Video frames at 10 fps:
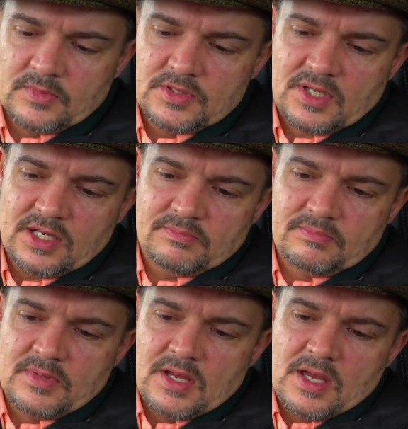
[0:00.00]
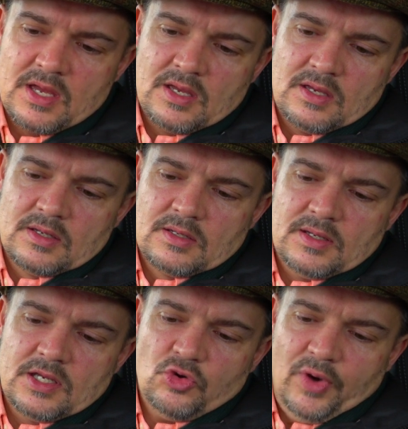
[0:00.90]
it's kind
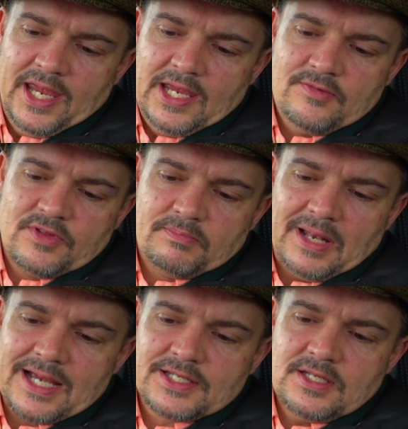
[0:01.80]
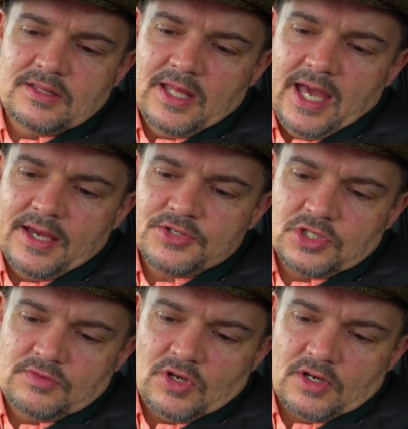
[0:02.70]
of engraved, and the black's in there,
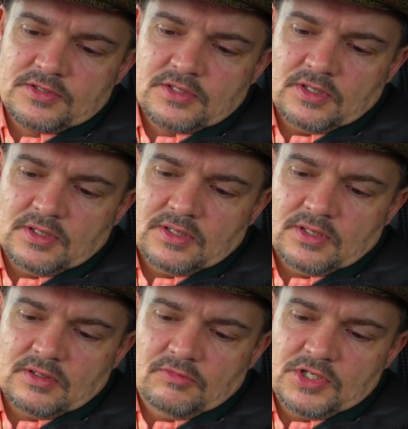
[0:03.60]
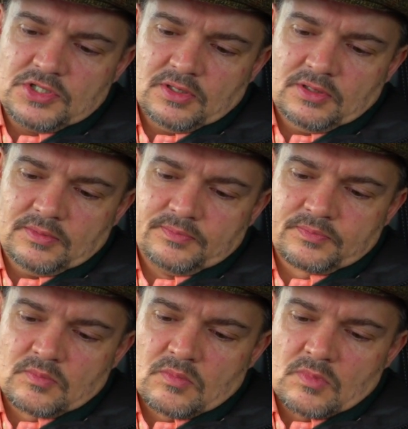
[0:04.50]
so you've got uh, original
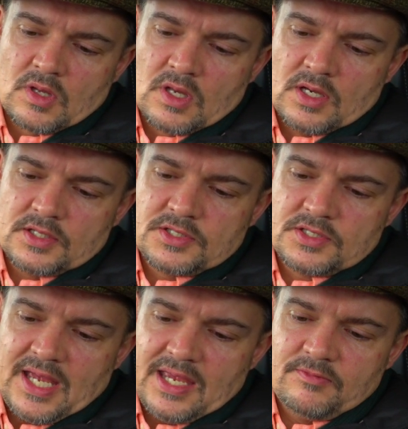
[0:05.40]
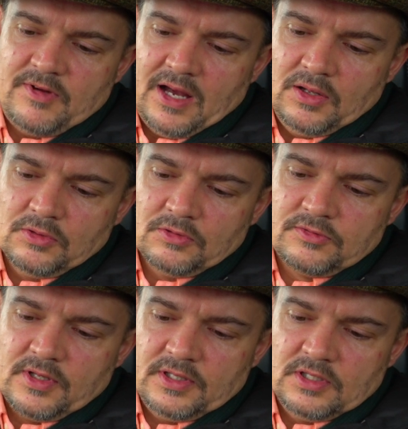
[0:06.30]
escape
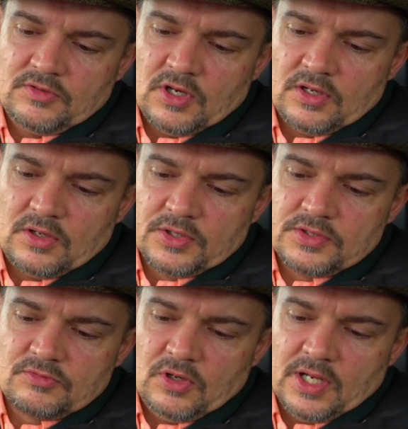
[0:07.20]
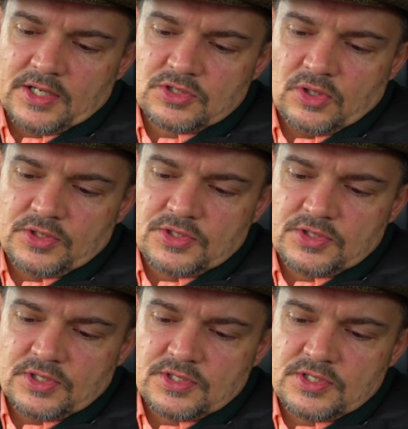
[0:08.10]
valve, and then you've got Rolex
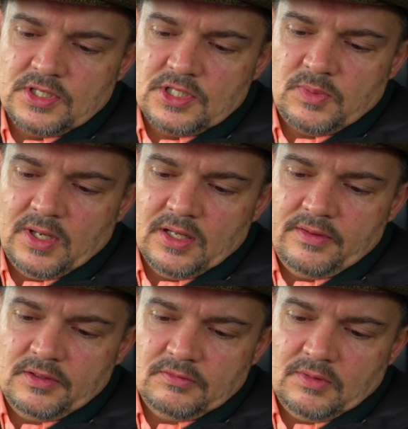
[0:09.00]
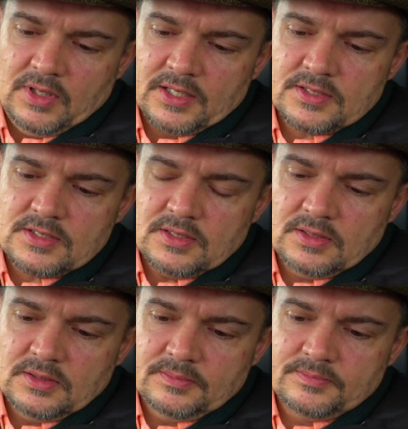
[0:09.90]
Oyster Sea Dweller, and then the Rolex
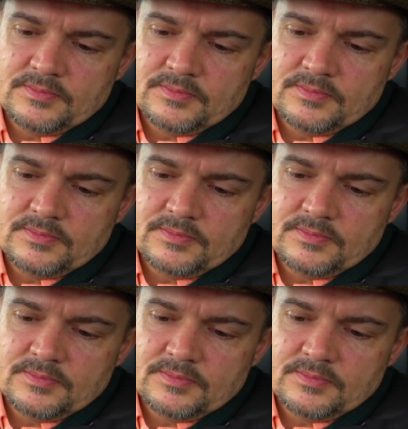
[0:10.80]
um,